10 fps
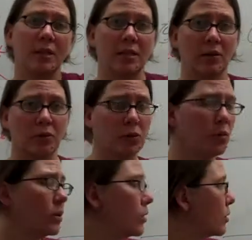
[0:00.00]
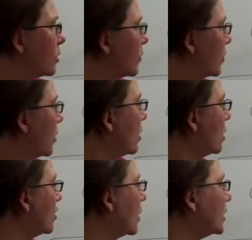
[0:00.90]
from these other disorders.
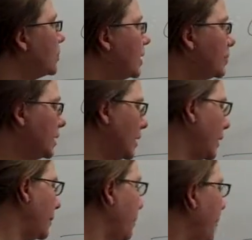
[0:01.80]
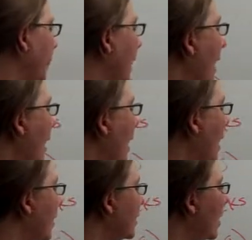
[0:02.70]
So that's PMDD.
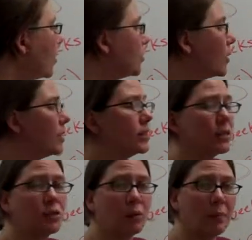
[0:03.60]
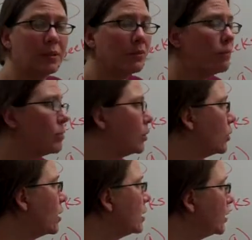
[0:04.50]
The other one is disruptive
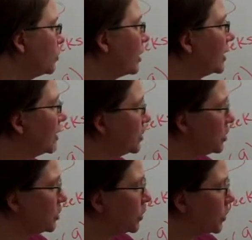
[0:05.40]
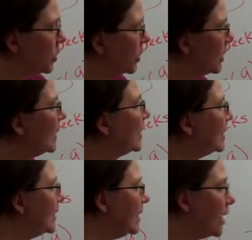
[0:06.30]
mood dysregulation disorder,
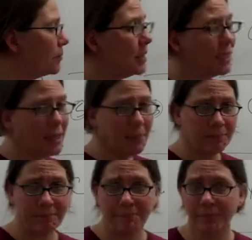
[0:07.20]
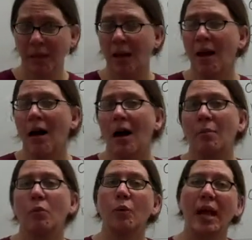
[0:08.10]
DMDD.
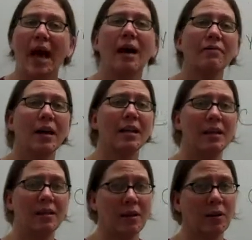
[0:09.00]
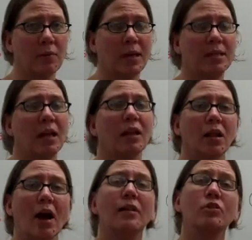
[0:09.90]
We have that in there because a
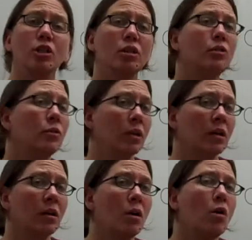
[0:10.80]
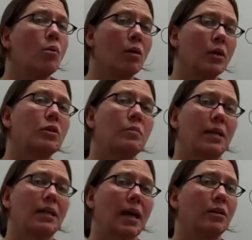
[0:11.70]
lot of children were actually
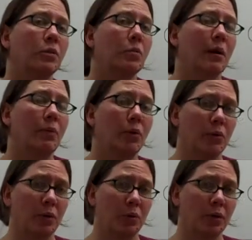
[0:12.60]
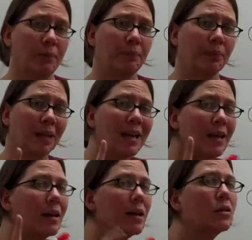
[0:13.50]
being diagnosed with bipolar disorder.
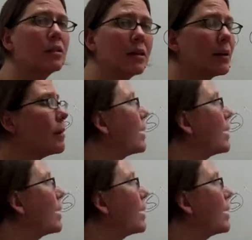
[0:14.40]
Here's the thing